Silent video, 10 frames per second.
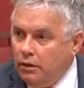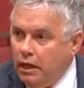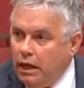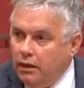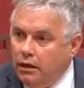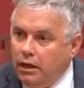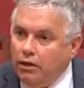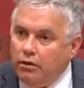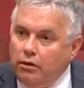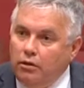And
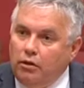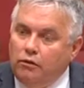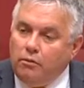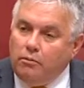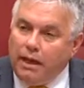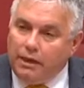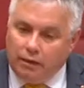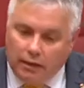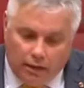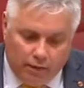if you make
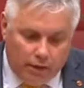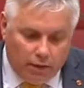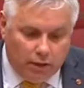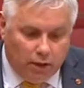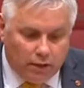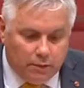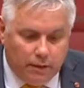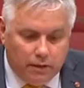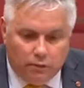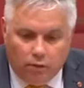things so
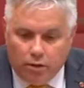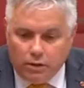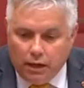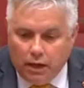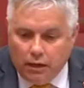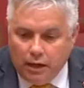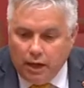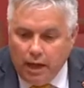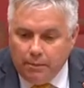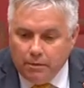expensive, what then
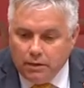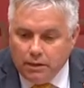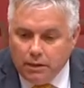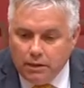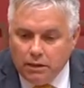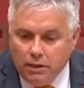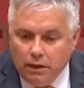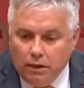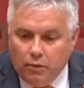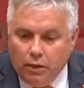happens is
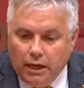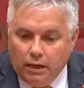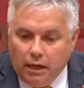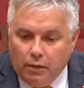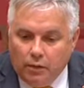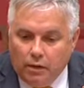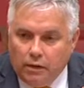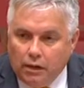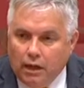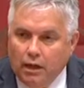we end up
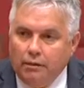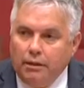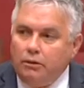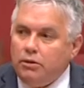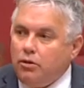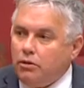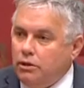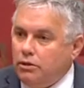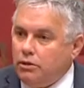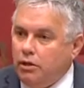with a doctor
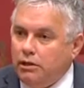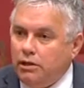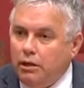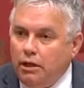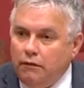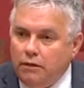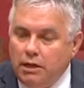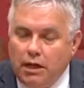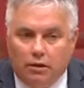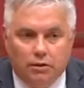decides to leave the
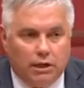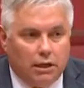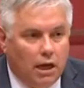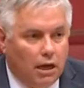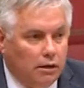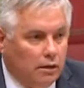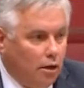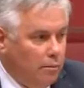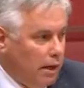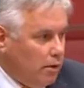town because they can't go
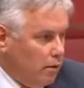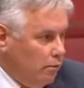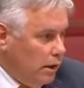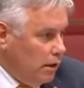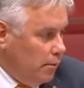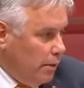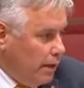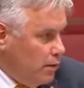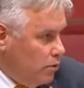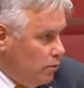back on a regular
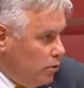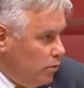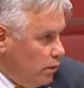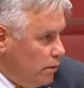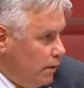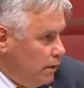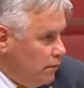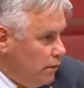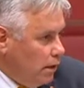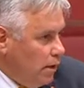basis, or it's too
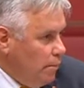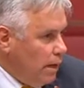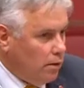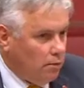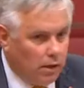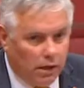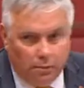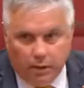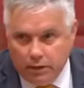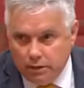expensive to go back on a regular
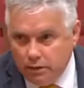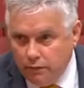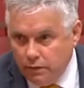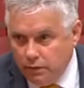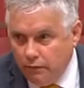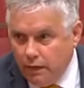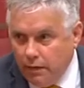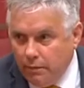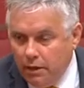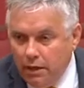basis to visit
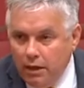family.